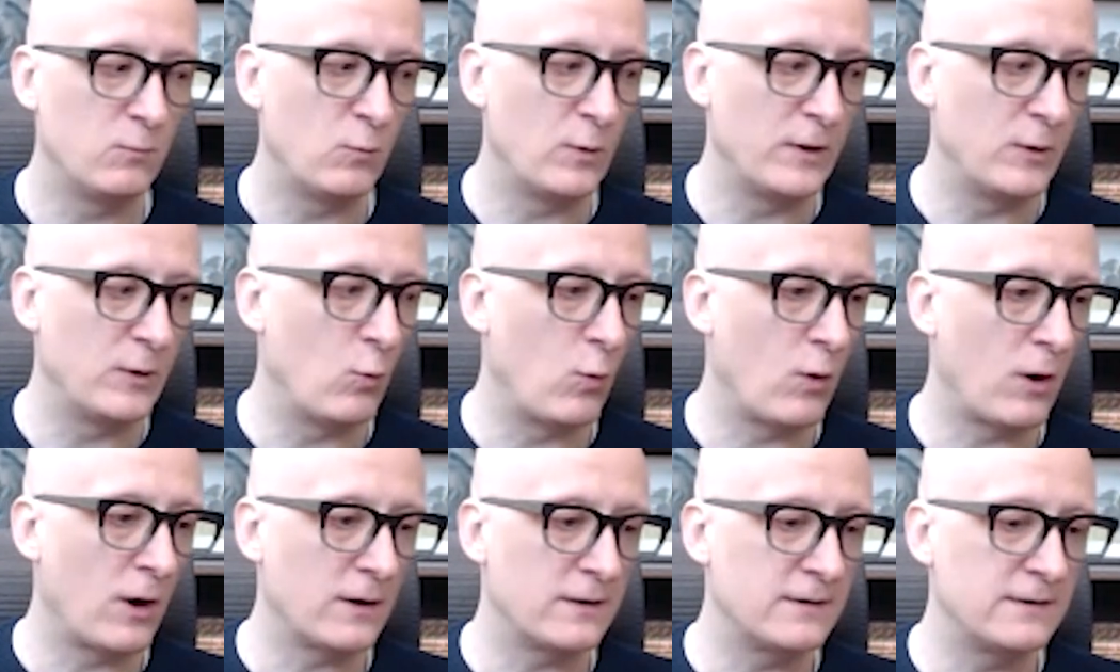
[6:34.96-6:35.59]

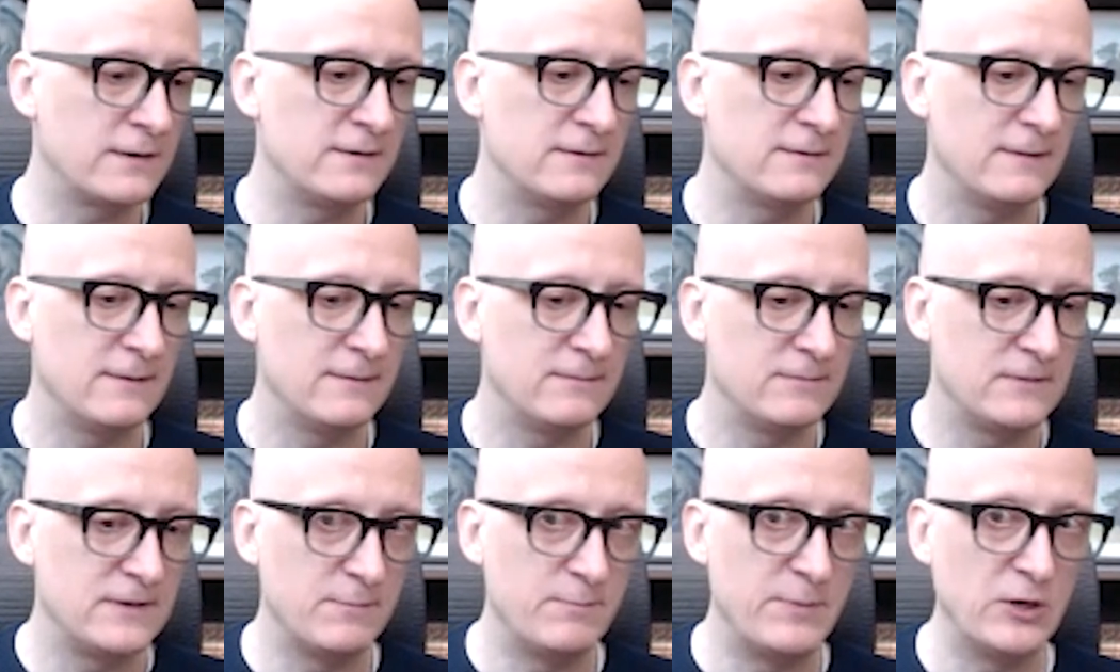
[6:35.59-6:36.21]
worked
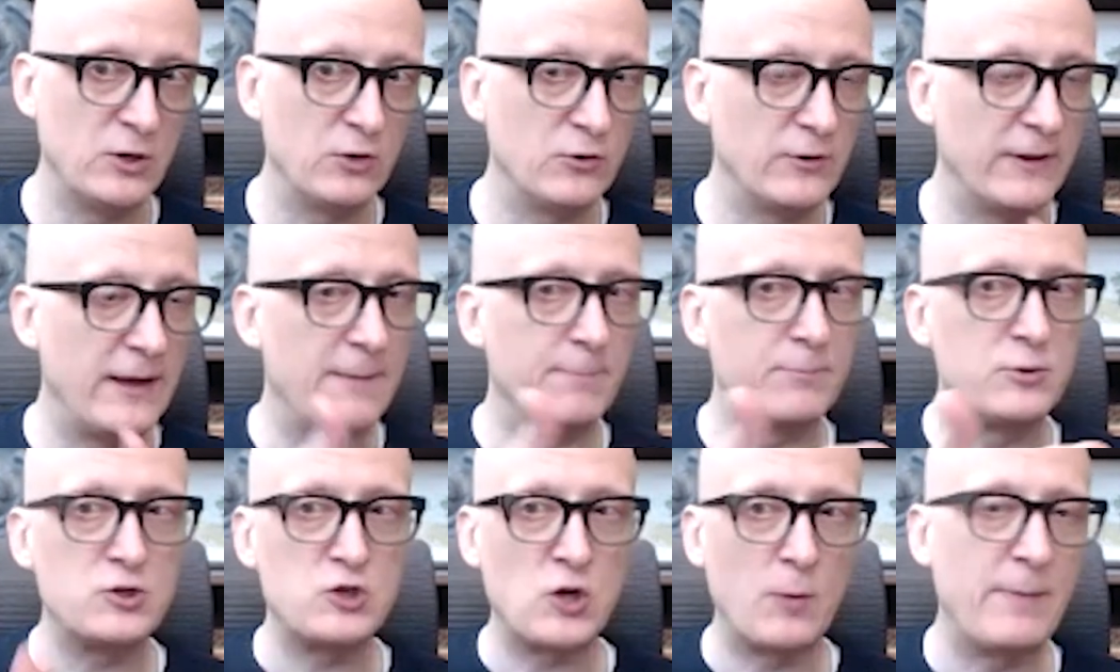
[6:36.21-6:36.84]
to build up
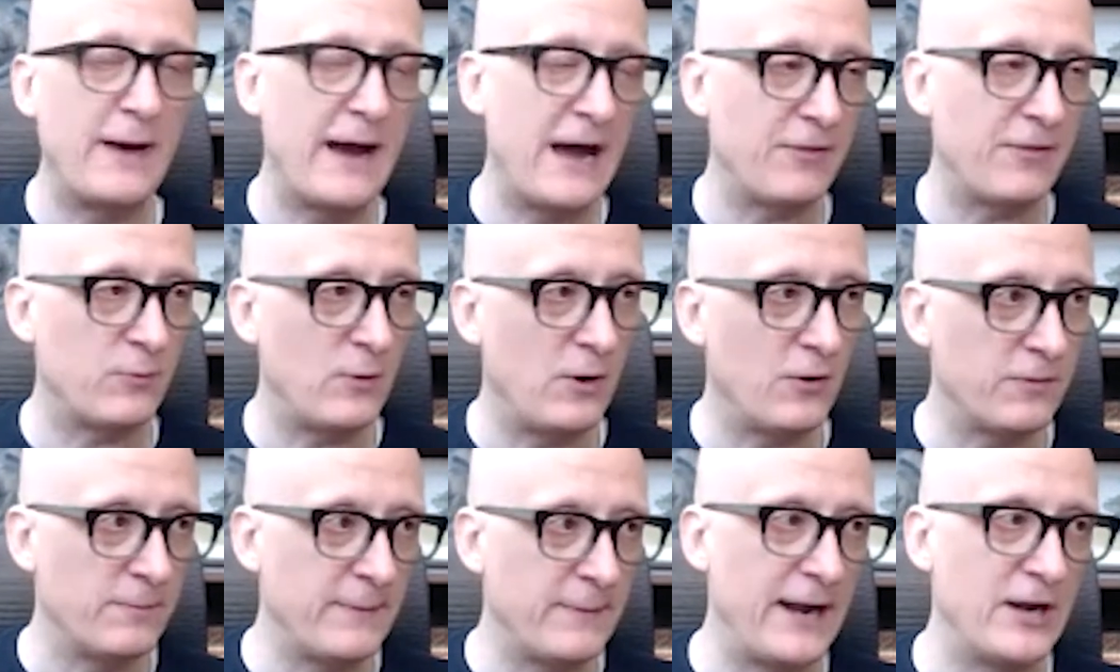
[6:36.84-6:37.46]
SurePath
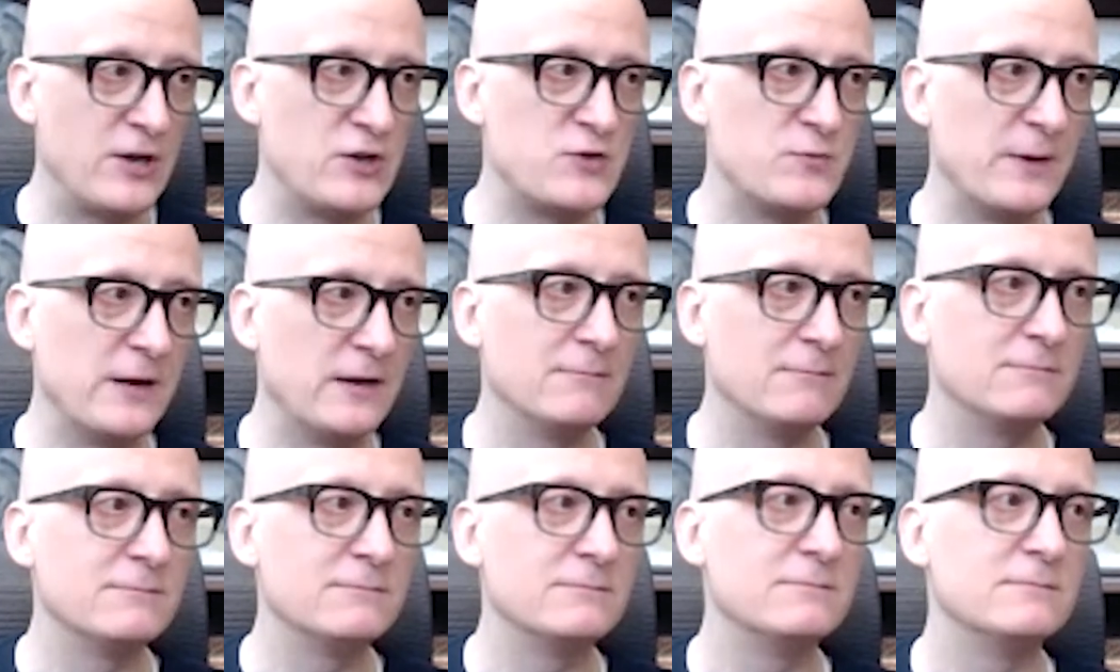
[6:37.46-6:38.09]
Wealth Management,
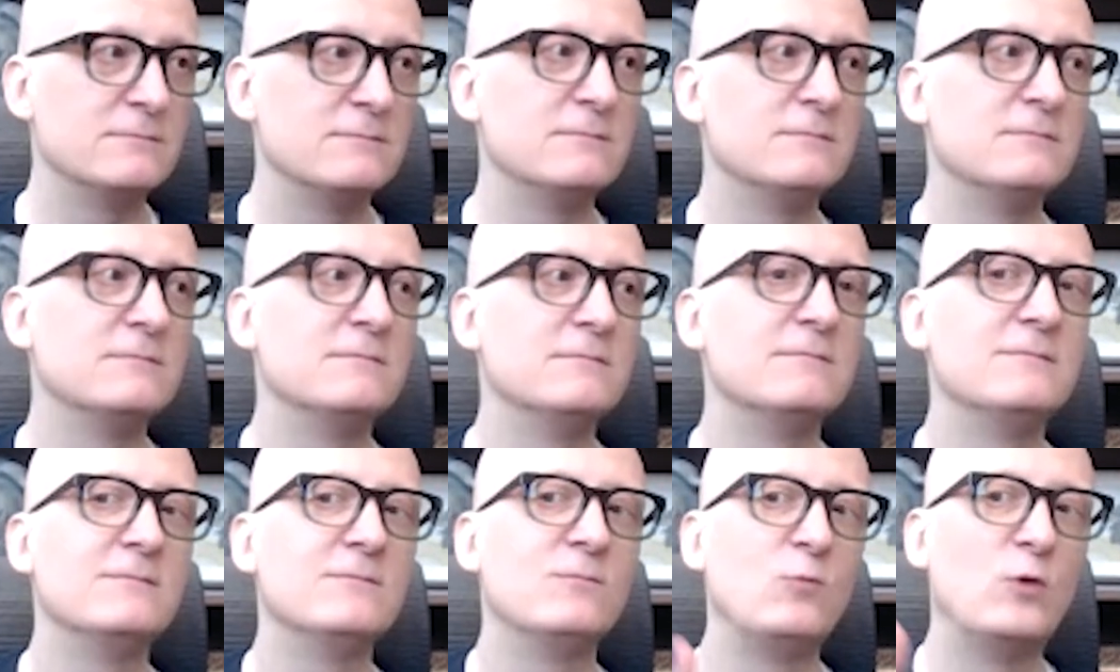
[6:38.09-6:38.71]

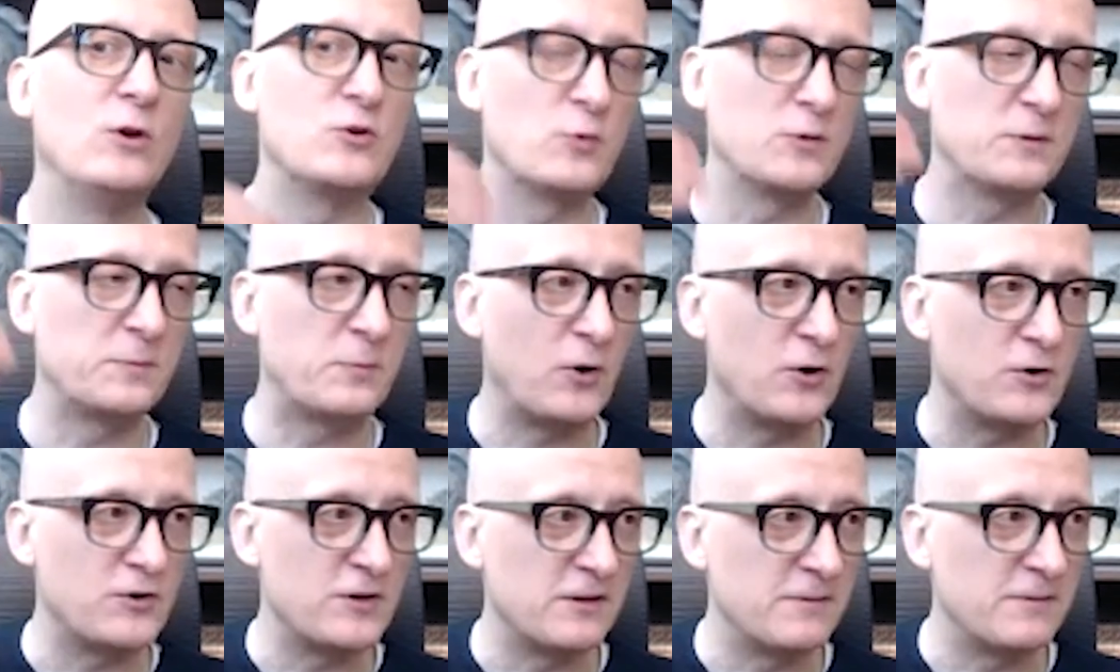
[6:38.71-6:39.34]
which was
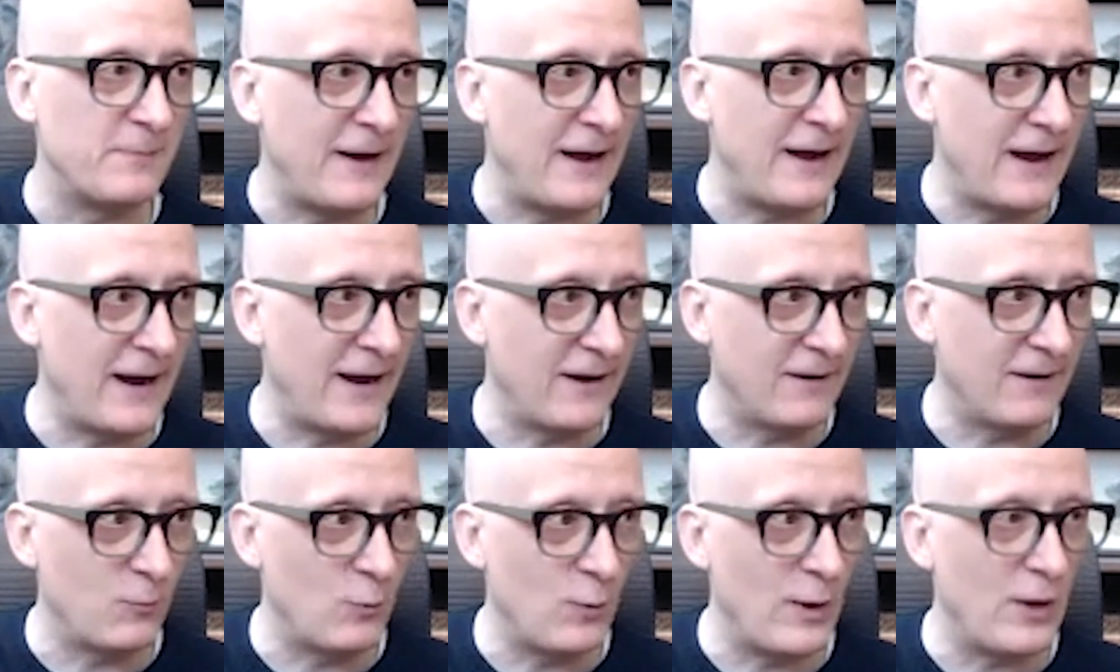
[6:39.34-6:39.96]
purchased by
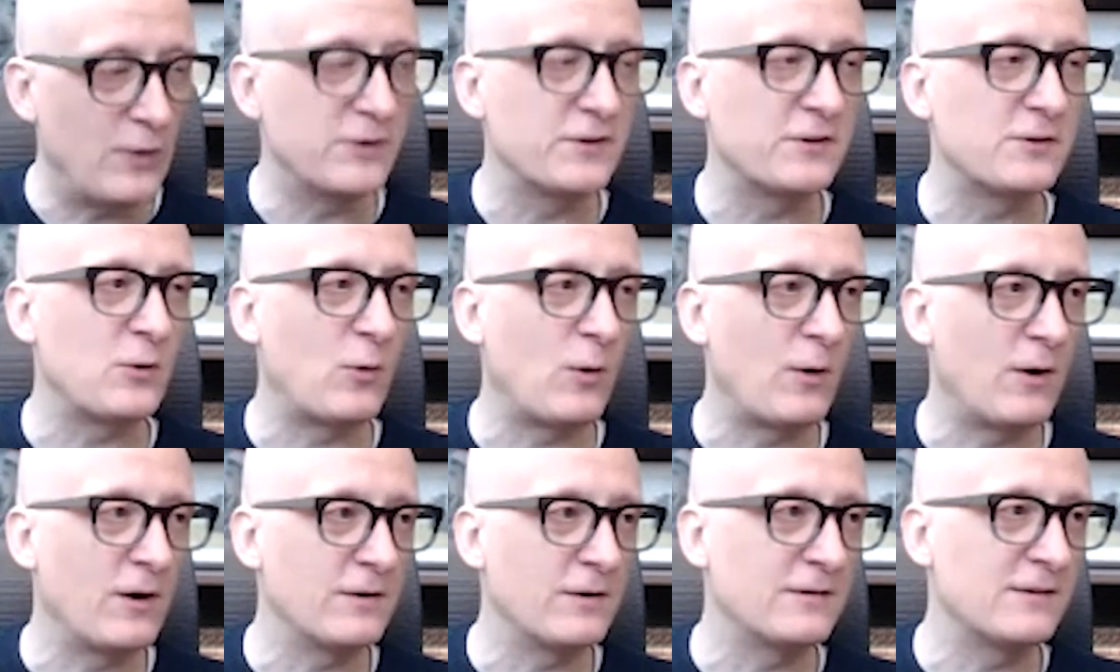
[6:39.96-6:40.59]

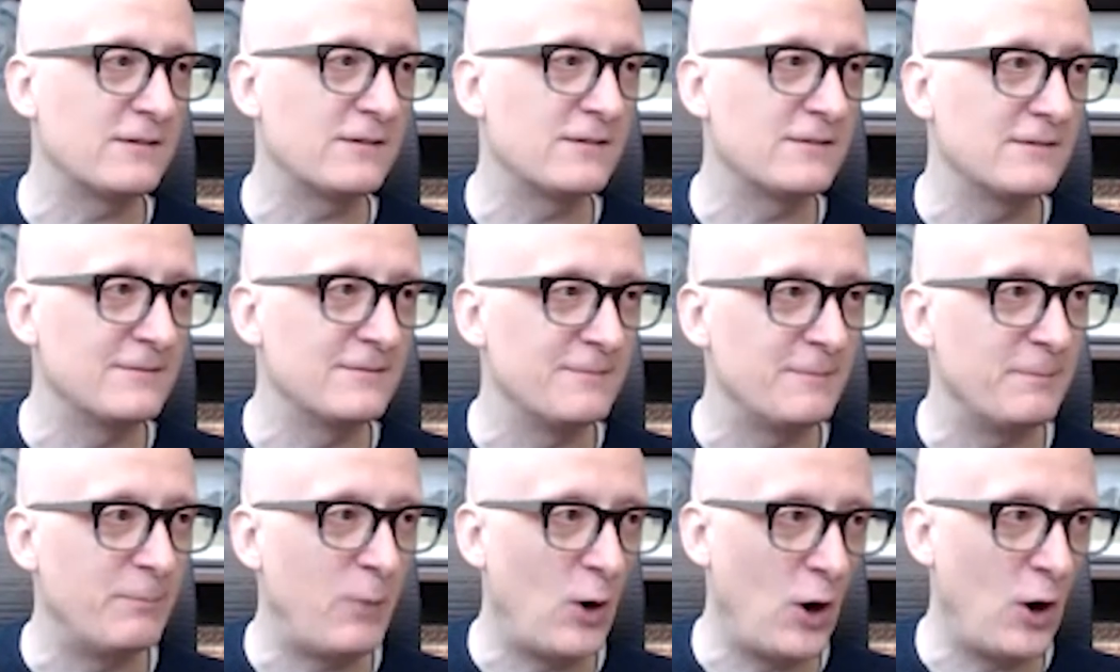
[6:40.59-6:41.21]
WealthSource
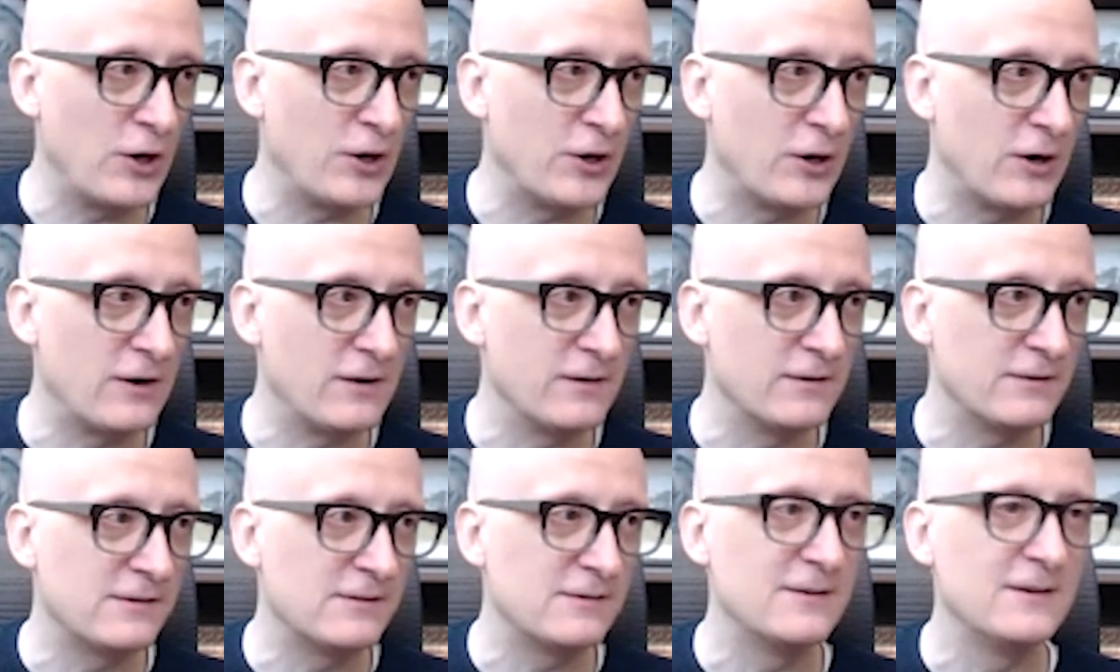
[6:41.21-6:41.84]

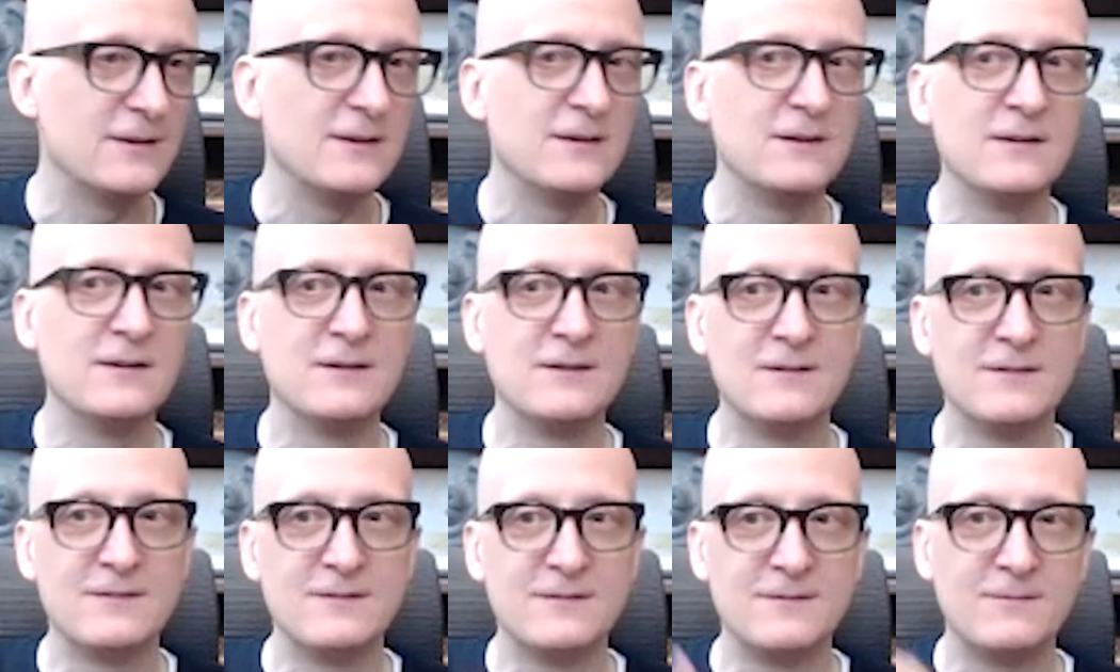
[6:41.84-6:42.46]
Partners.
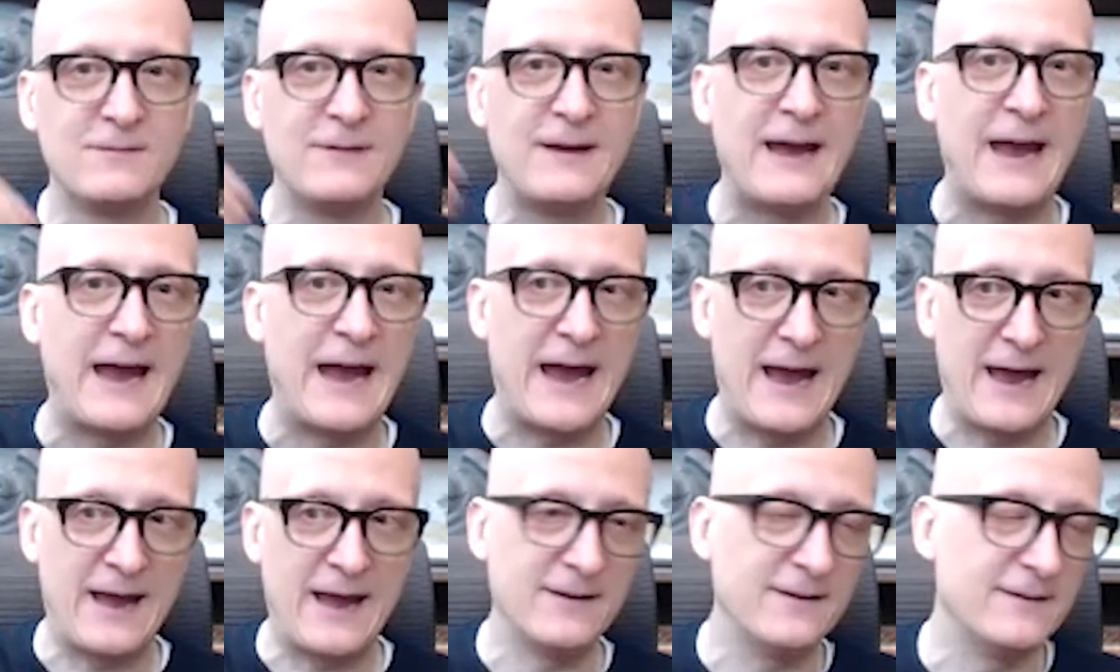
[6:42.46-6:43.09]

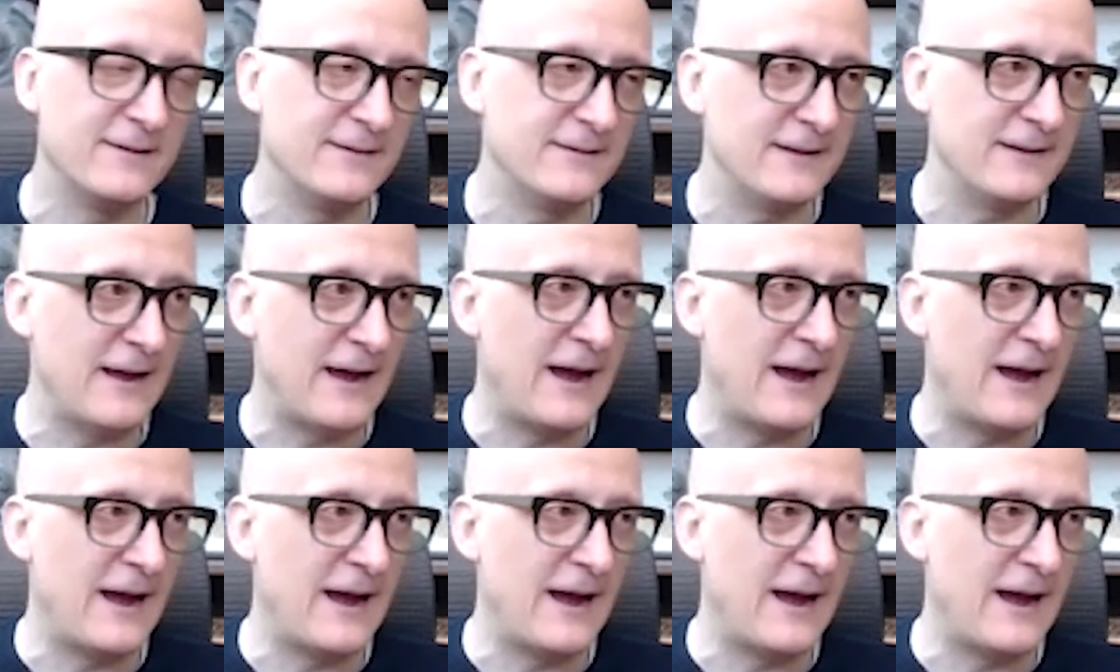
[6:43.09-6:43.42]
And